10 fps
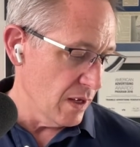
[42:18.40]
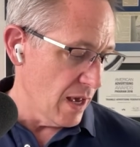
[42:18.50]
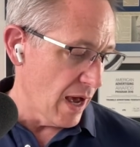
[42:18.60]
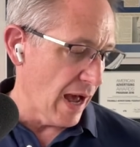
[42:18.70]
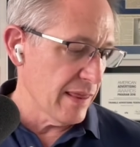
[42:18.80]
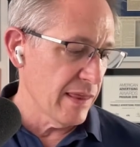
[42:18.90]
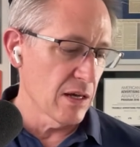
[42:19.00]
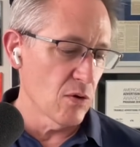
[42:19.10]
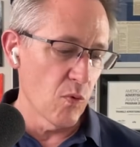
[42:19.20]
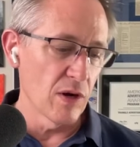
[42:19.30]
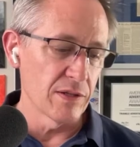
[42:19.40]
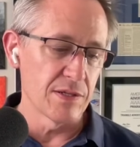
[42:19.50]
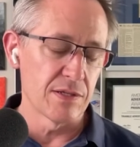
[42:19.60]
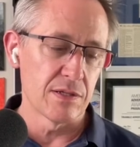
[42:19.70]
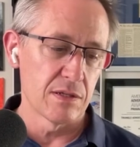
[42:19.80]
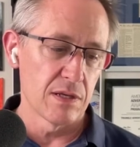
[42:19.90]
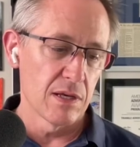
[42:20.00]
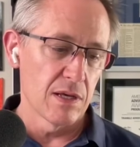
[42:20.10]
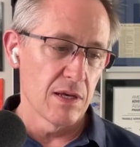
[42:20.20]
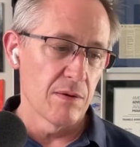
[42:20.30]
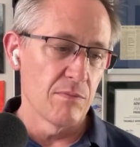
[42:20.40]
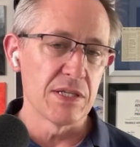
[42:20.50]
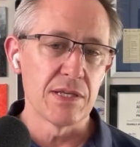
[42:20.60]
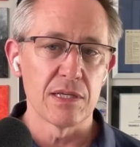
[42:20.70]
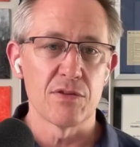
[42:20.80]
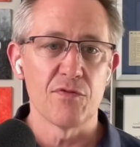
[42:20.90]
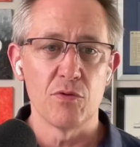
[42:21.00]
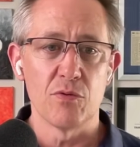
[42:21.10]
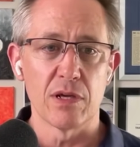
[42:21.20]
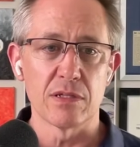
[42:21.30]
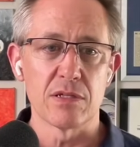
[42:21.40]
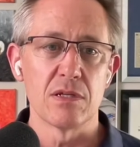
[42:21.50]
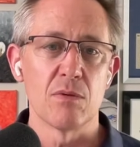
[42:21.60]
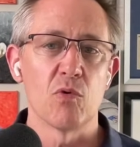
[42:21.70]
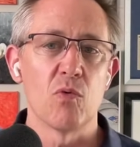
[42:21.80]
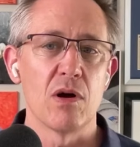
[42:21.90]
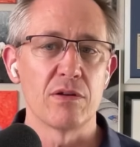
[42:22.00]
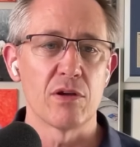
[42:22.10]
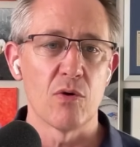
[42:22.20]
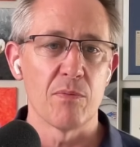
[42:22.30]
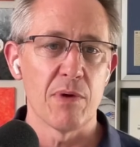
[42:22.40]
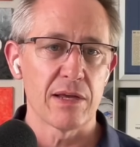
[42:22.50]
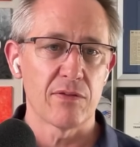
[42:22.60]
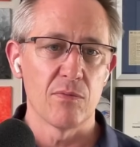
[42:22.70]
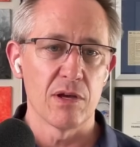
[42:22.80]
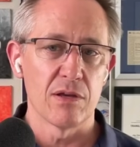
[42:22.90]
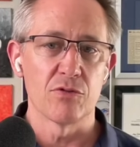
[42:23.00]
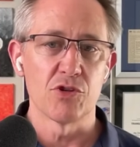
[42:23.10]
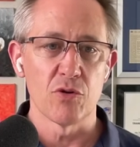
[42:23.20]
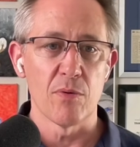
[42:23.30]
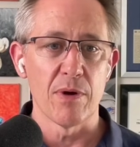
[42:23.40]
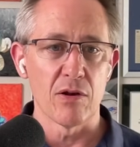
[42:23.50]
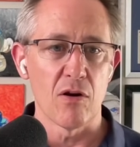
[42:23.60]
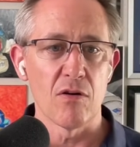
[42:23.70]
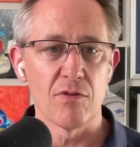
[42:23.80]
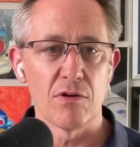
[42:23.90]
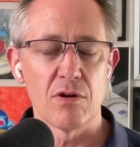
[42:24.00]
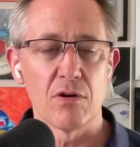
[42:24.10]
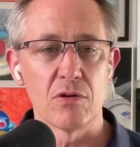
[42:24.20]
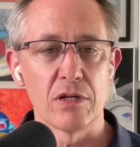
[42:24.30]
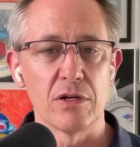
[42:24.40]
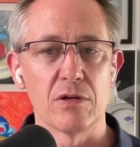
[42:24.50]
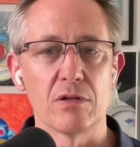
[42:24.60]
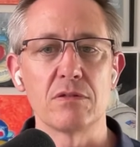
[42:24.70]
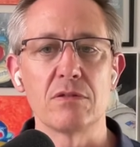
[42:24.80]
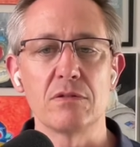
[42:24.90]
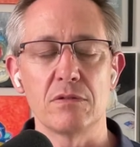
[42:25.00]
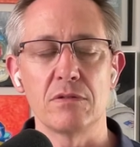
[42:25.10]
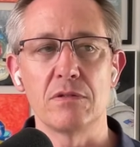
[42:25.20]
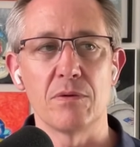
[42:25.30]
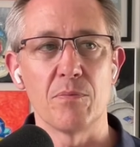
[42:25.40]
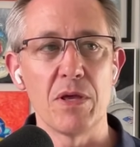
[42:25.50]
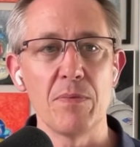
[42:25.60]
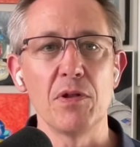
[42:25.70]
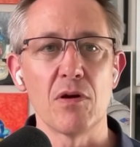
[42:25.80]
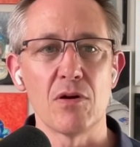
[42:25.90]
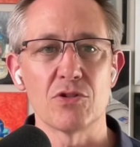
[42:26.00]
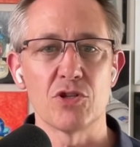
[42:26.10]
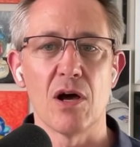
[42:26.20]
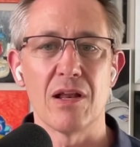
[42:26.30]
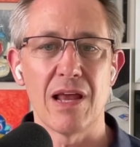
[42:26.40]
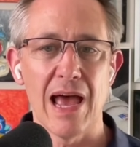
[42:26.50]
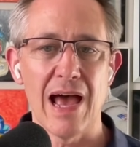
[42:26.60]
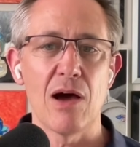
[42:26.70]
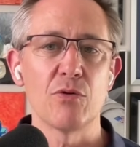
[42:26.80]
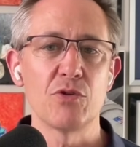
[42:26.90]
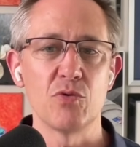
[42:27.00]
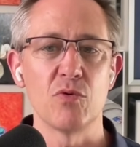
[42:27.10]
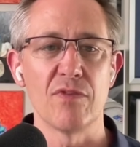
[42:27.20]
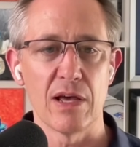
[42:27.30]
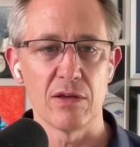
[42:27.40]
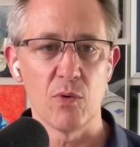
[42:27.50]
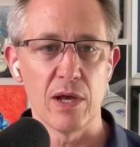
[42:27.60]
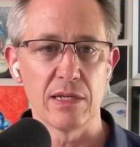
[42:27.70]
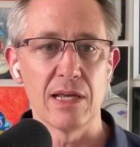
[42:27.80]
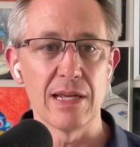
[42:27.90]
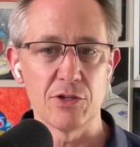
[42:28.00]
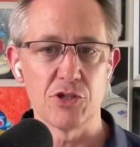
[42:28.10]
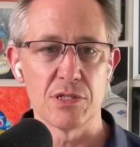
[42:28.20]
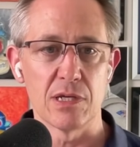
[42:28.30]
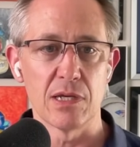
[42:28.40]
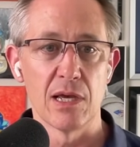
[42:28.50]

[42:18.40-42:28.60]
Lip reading: I think what's missing is a few things. Number one, going back to my joke about Harvard earlier, people aren't taught how to evaluate an agency.